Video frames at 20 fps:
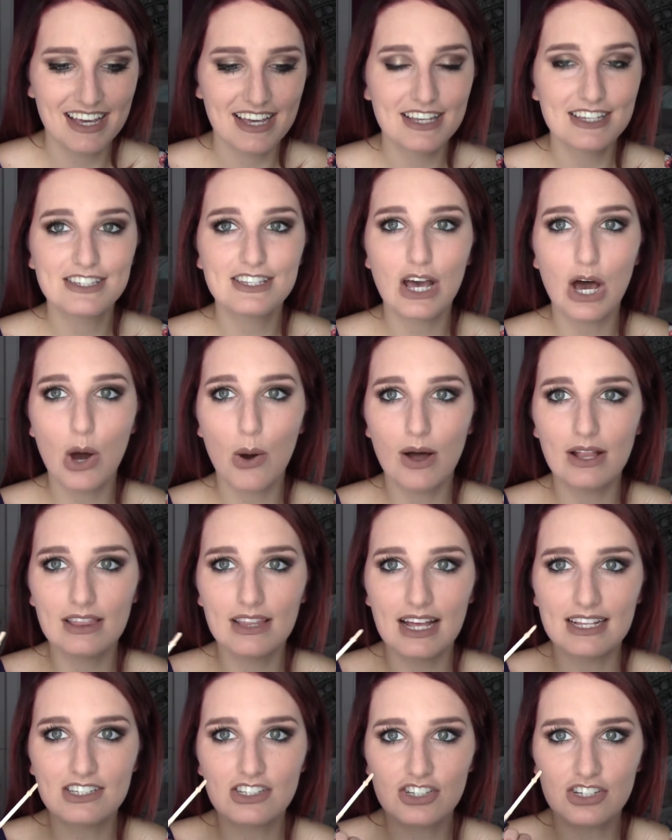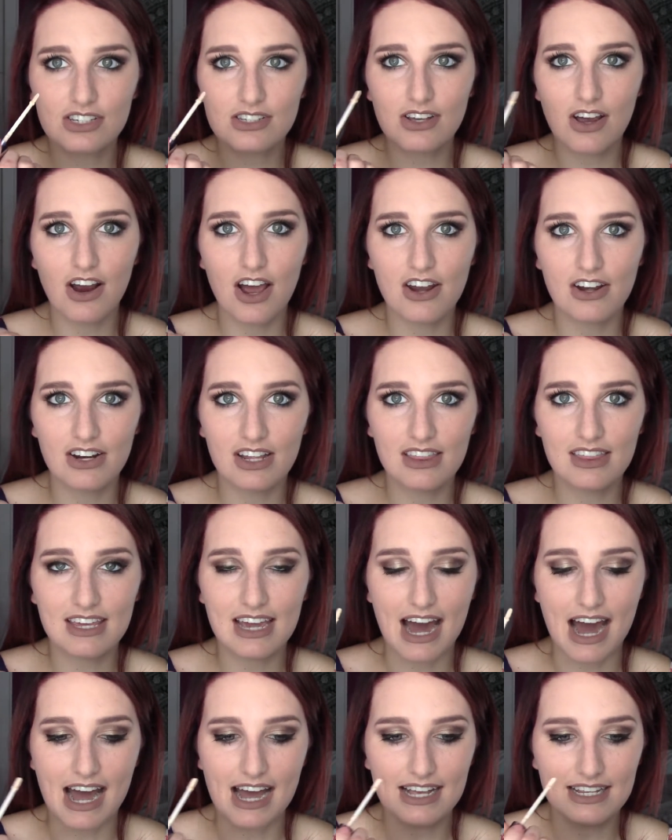So let's just start underneath the
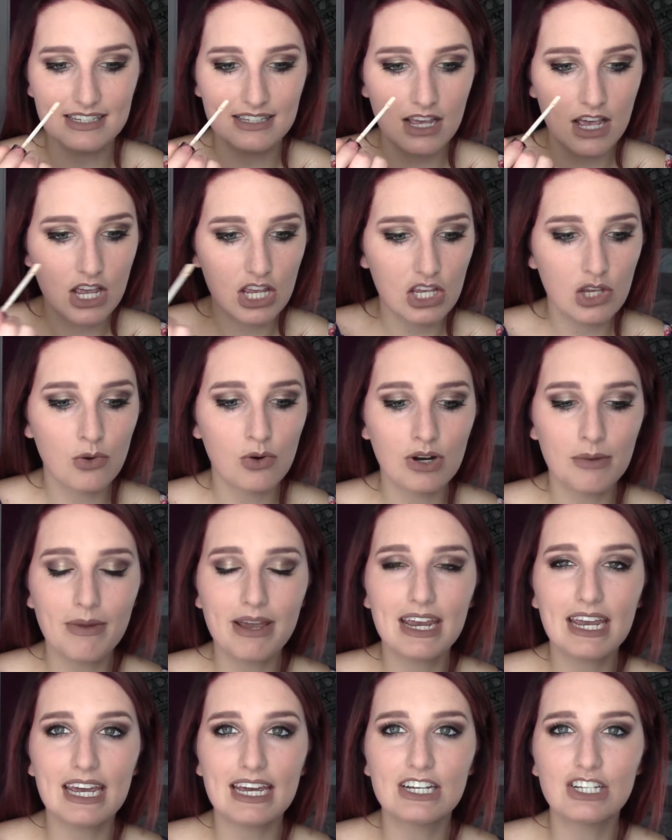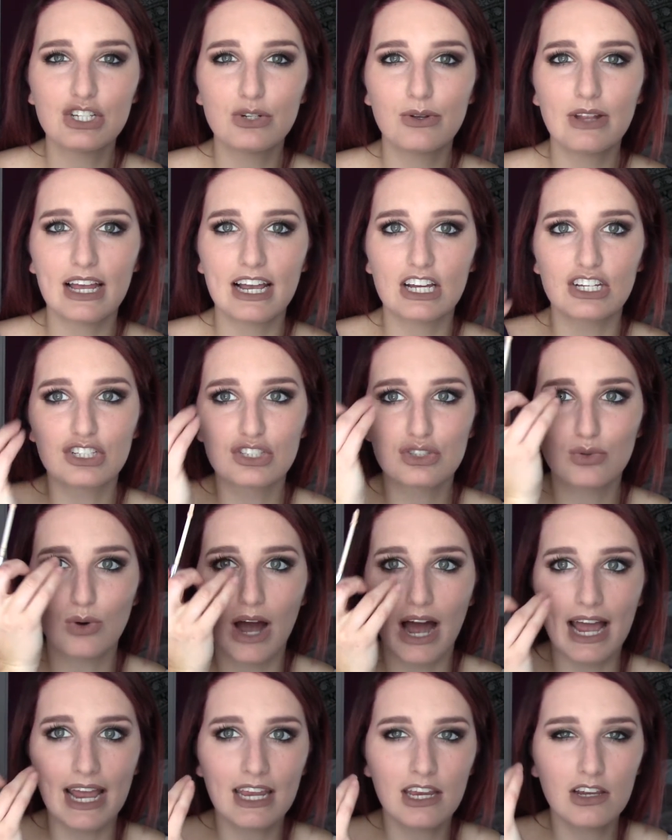eyes. You want to make it into like a
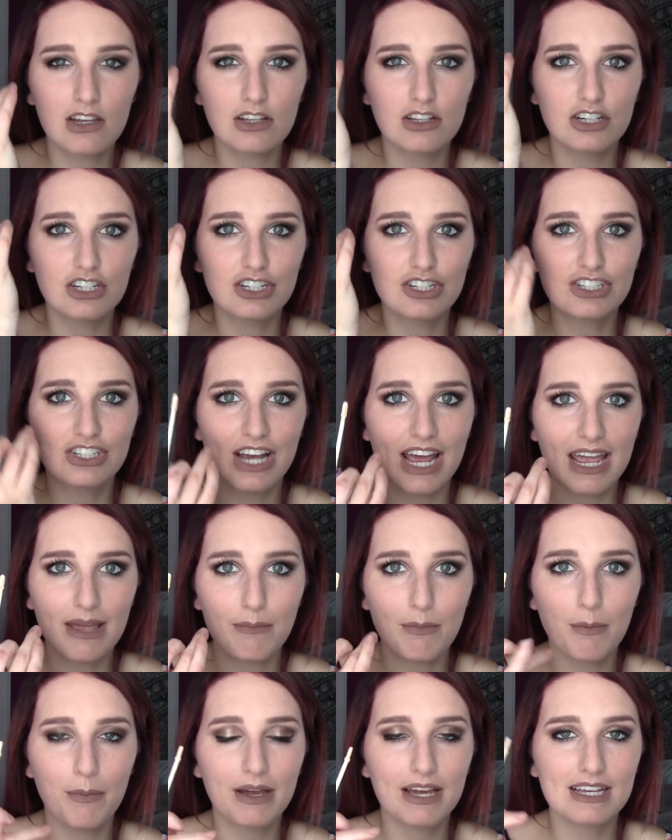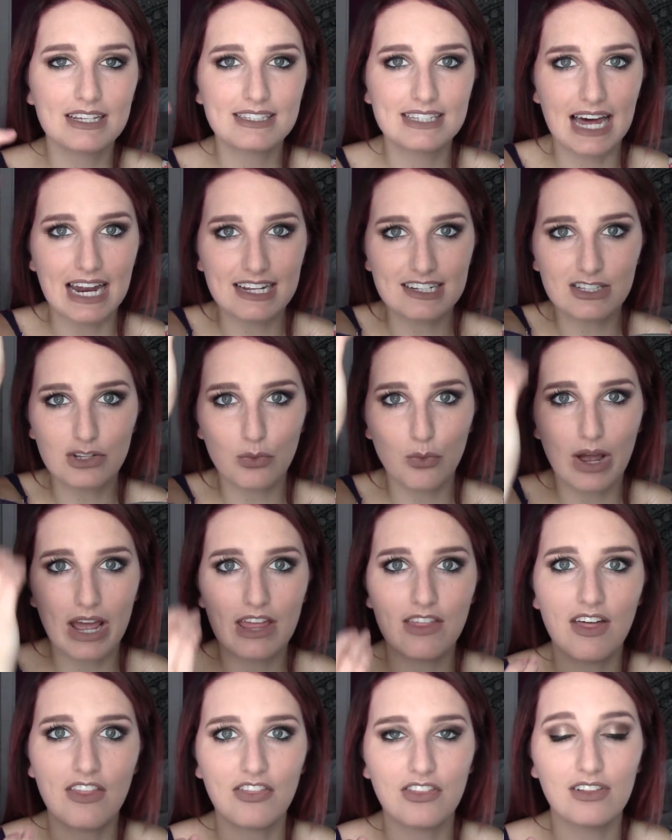triangular shape because that is the way
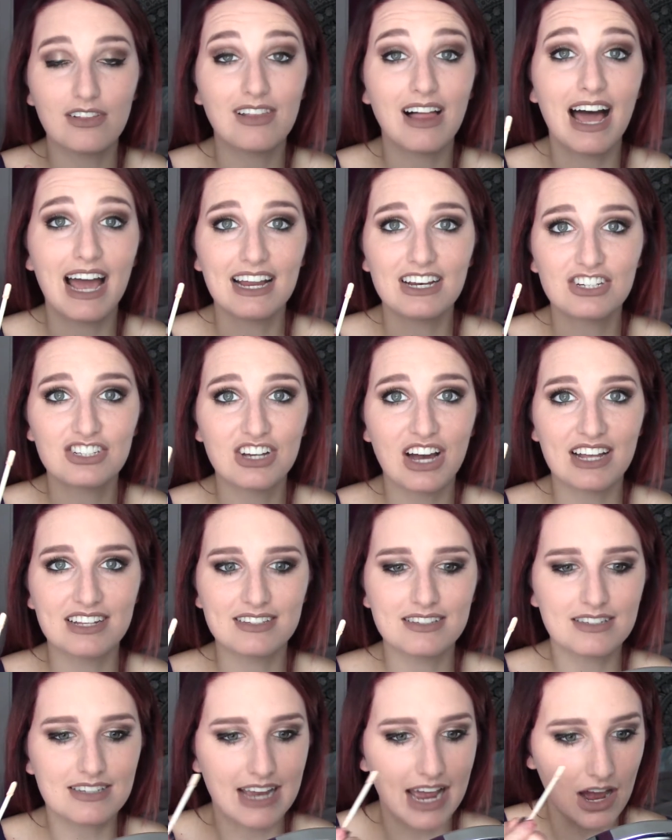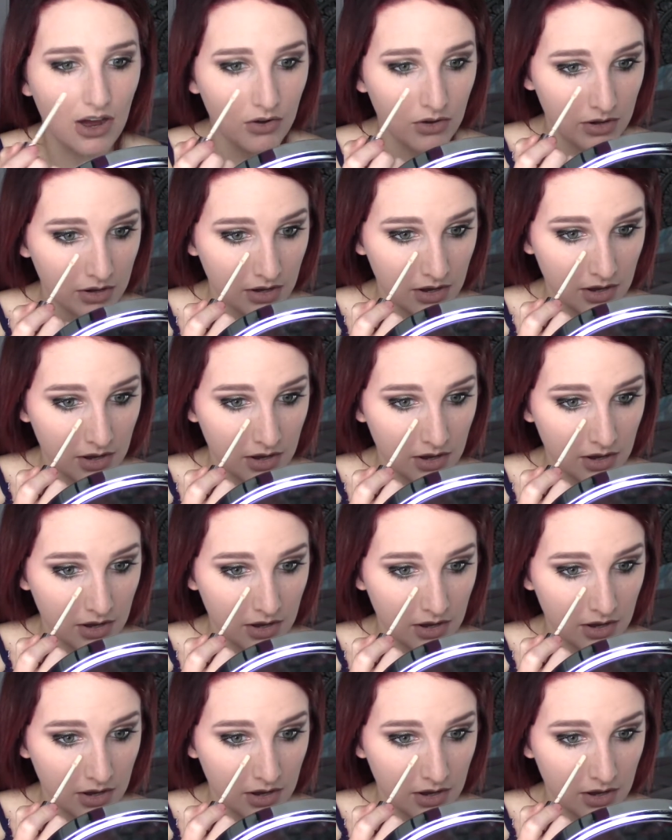that the light shines down.